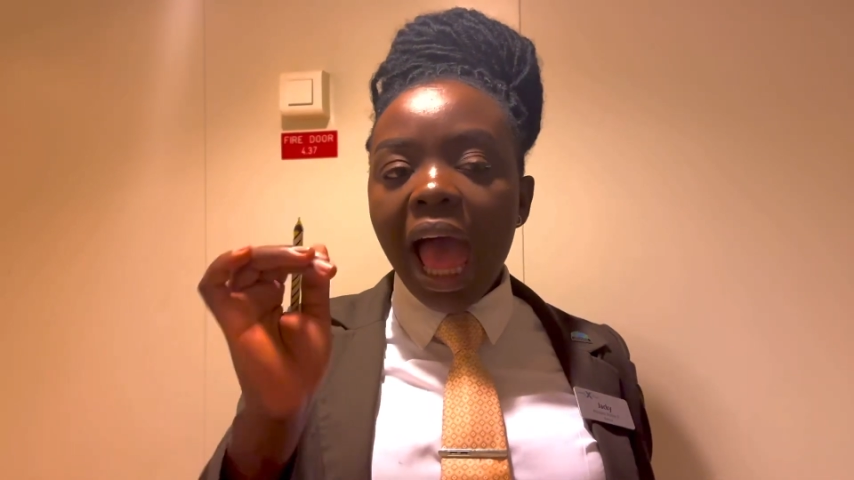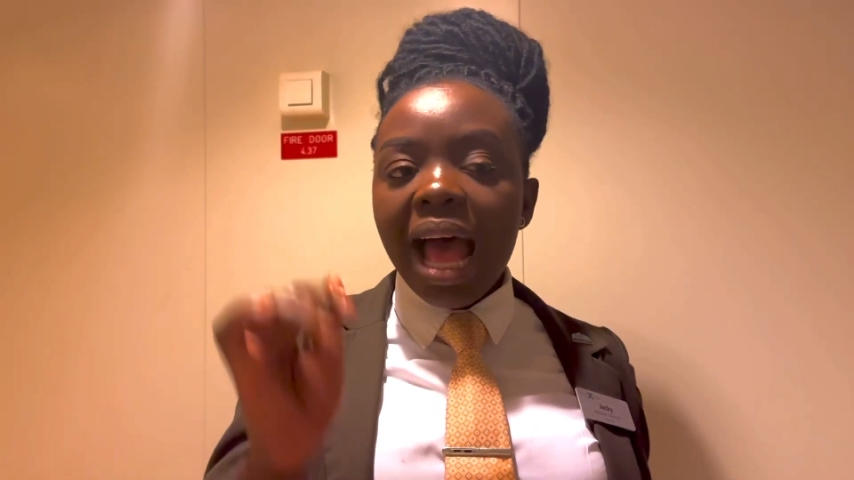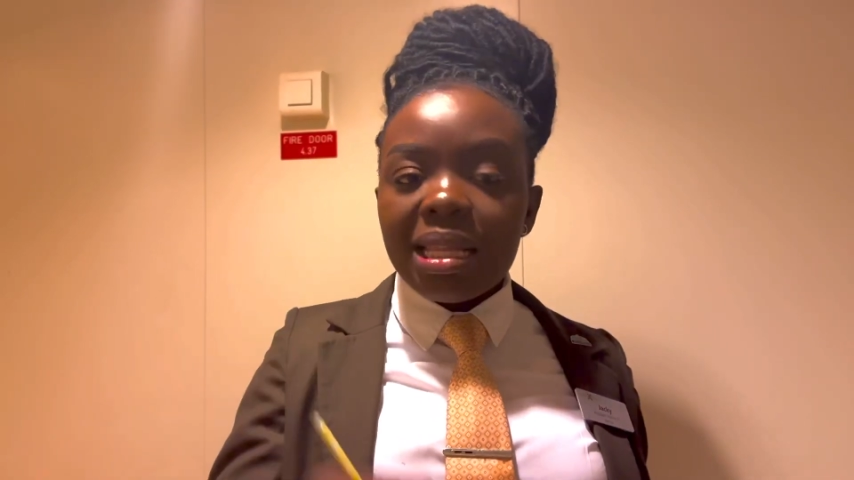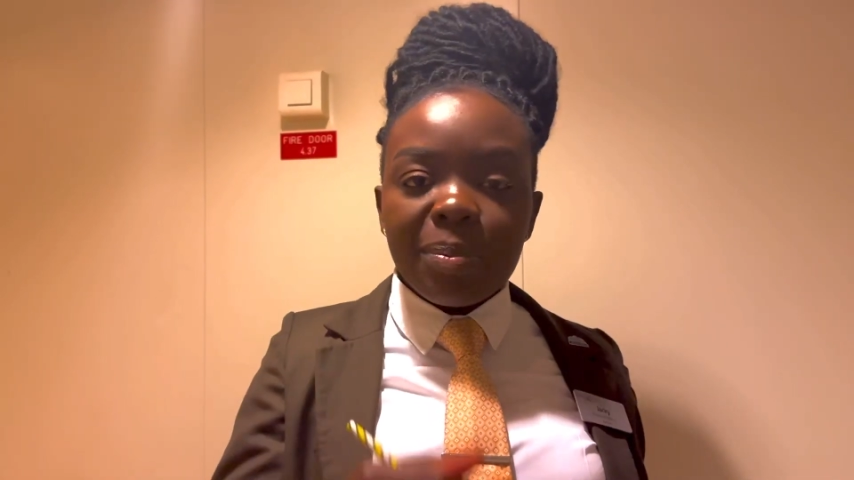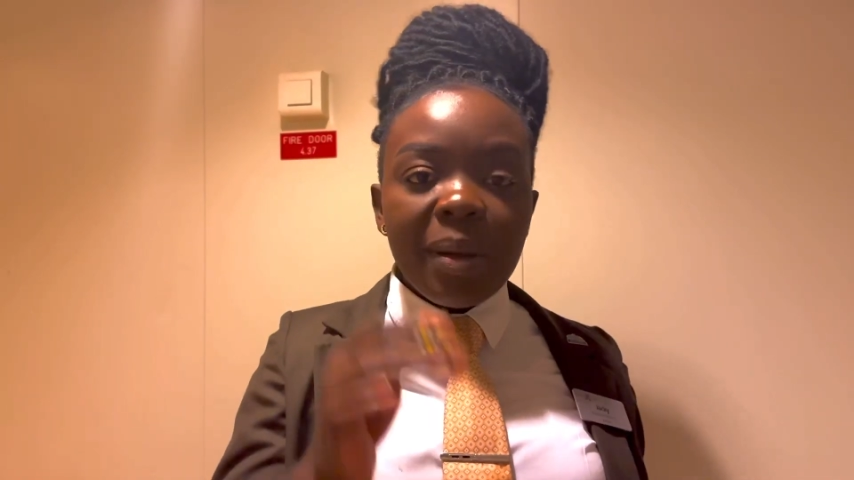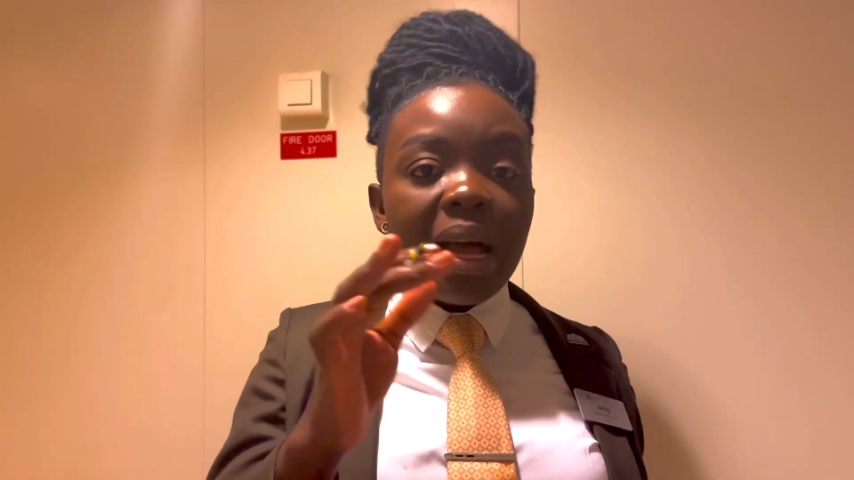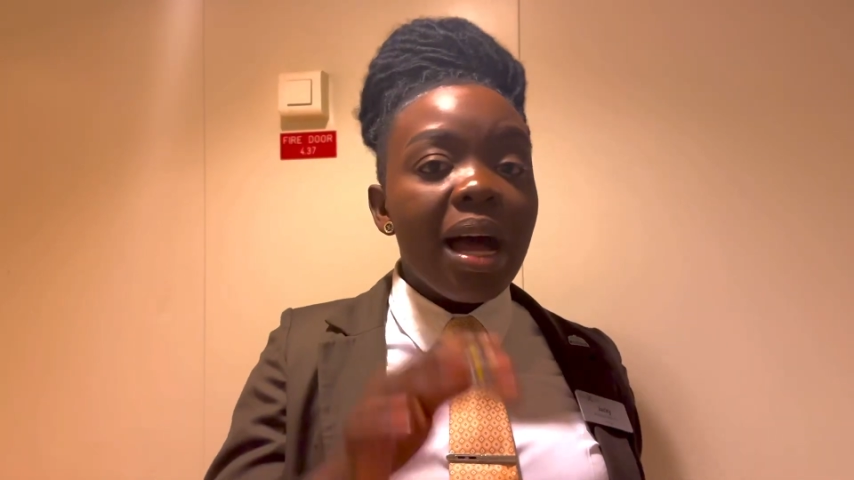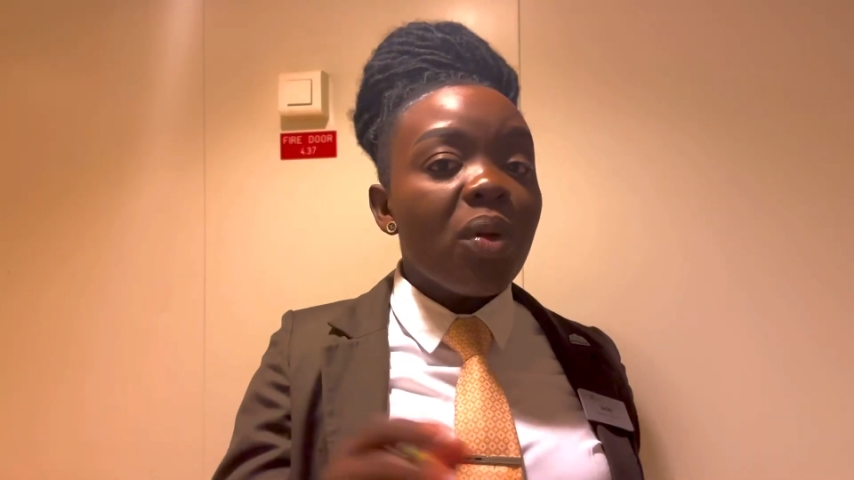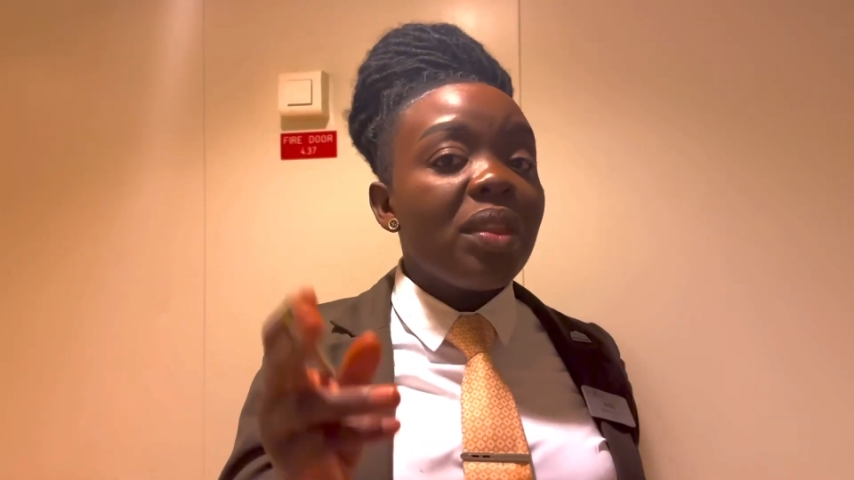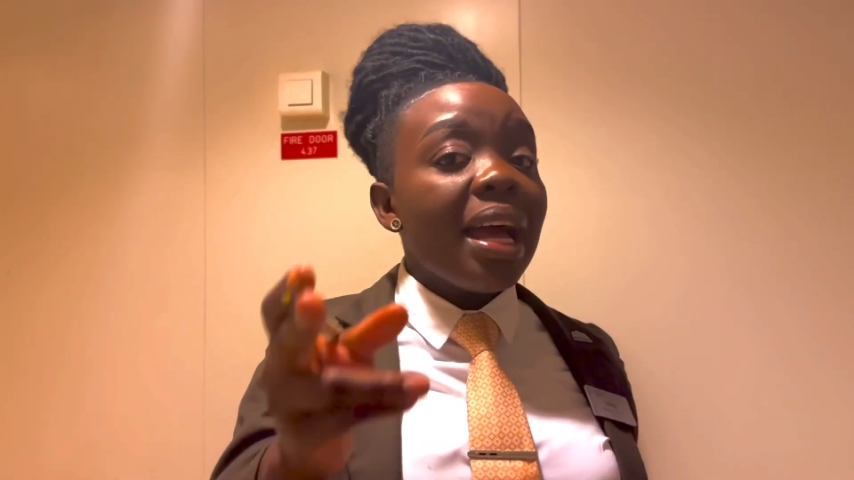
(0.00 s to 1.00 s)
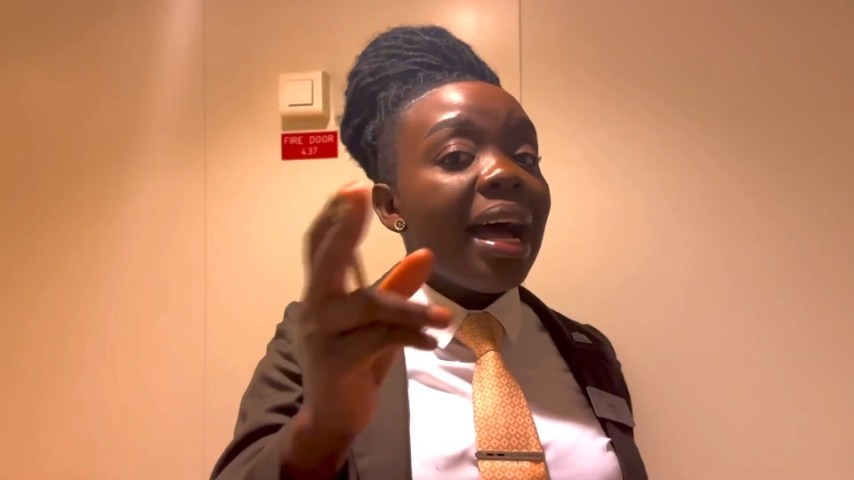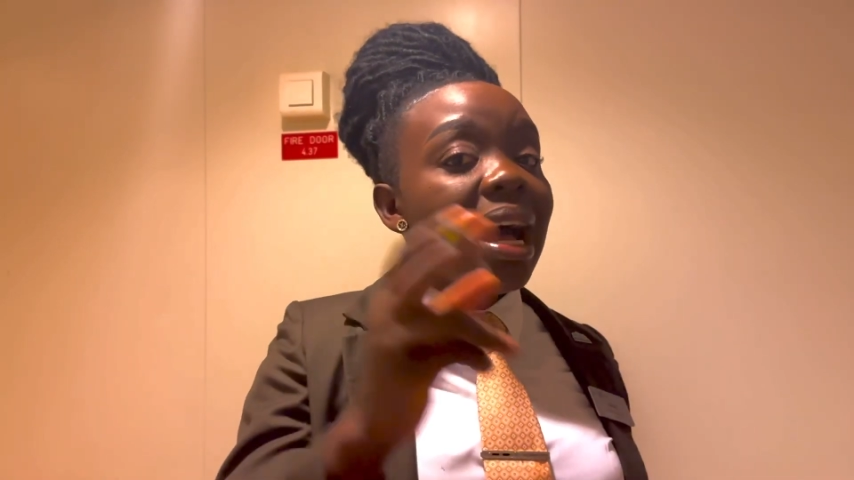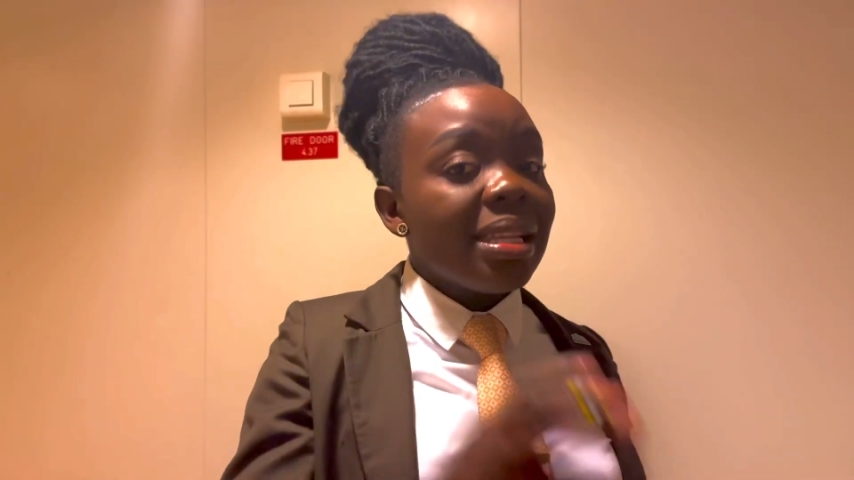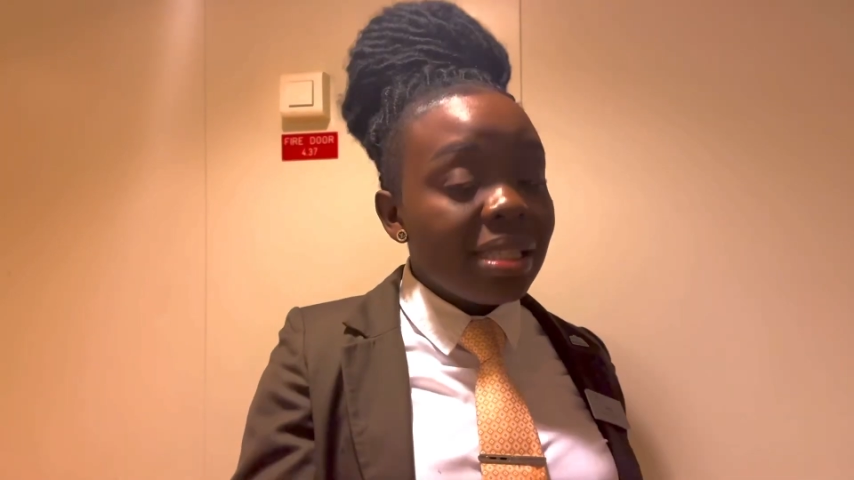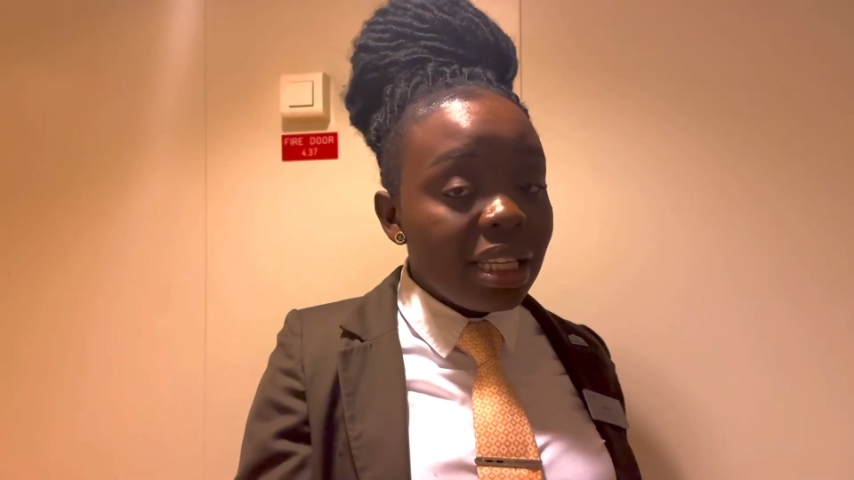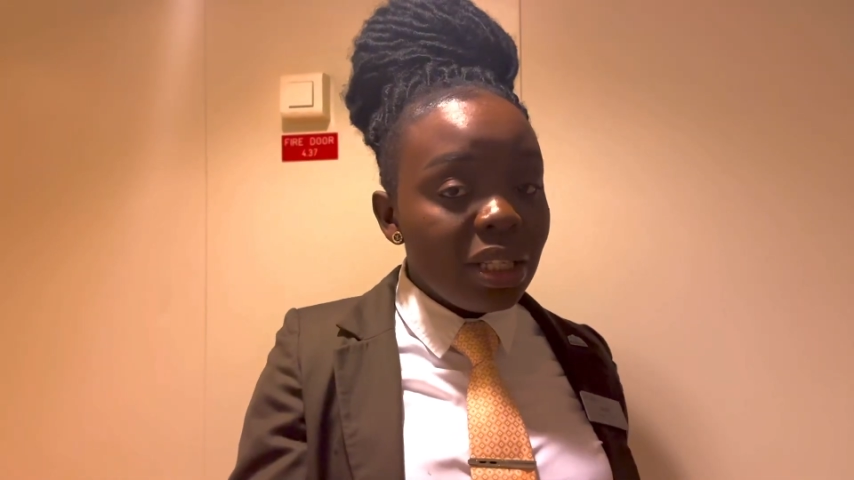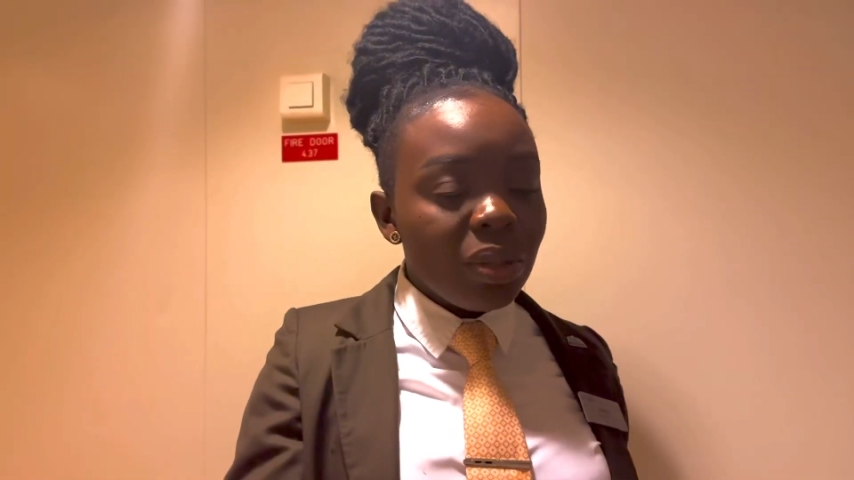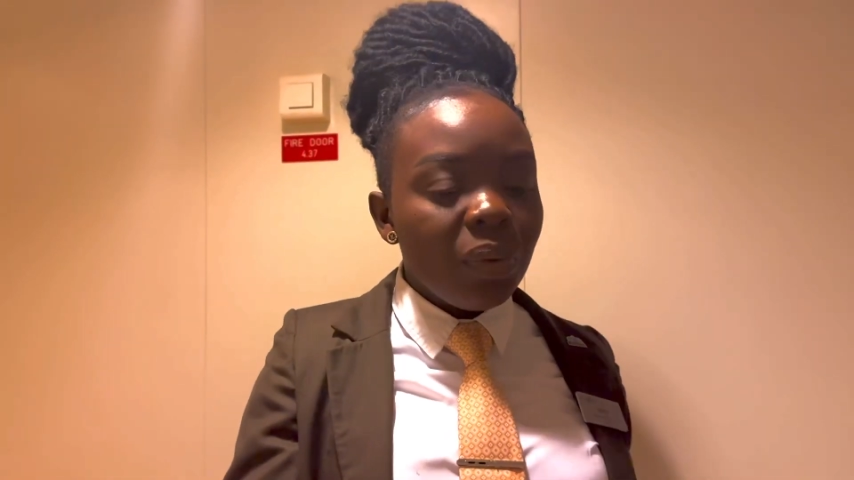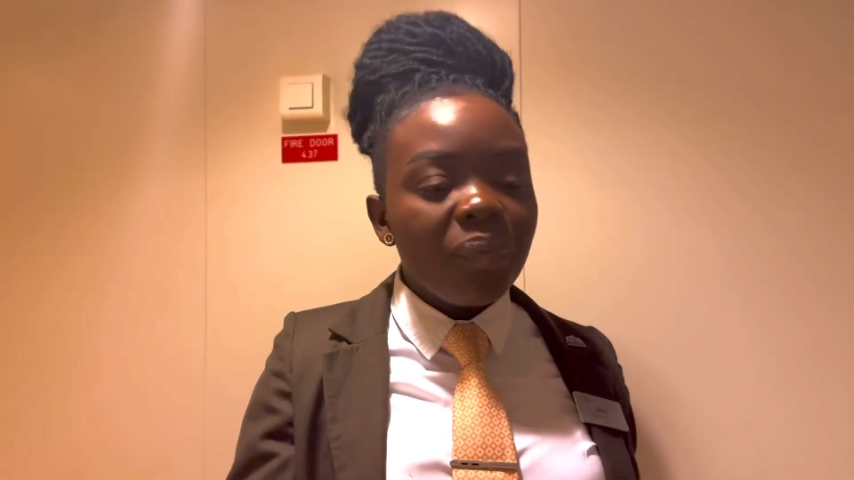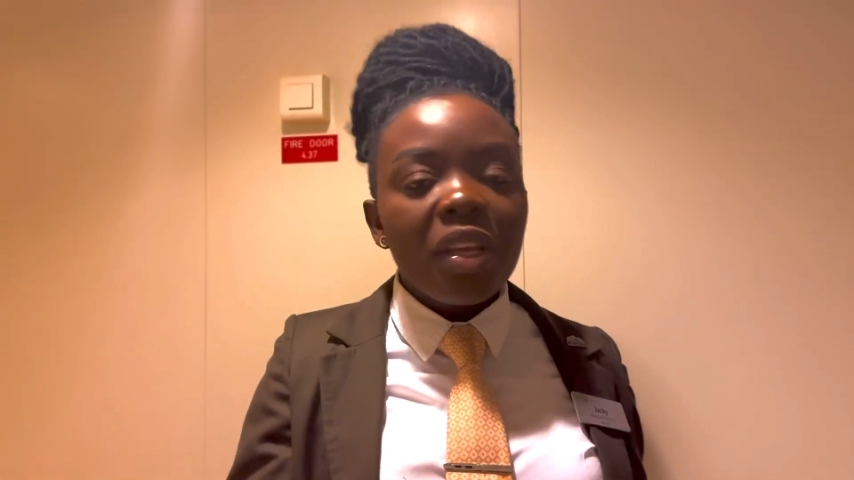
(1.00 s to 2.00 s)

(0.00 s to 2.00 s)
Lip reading: as per how they're asking you.